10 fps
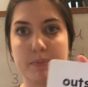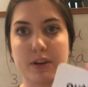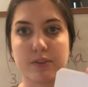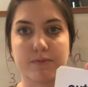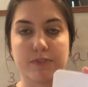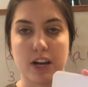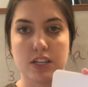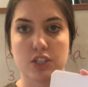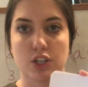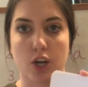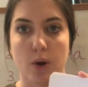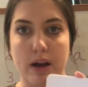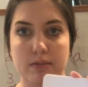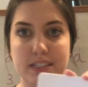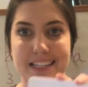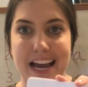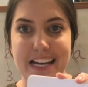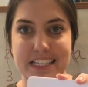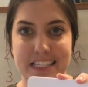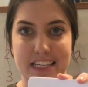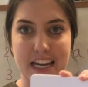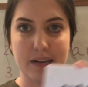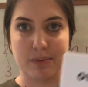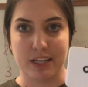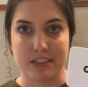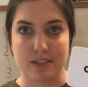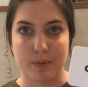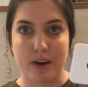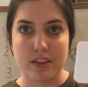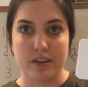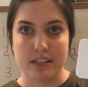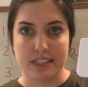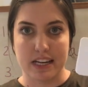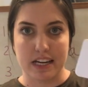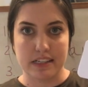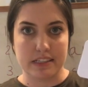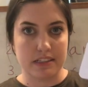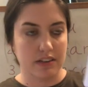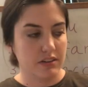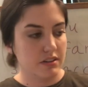be fun to go outside today because the weather is nice.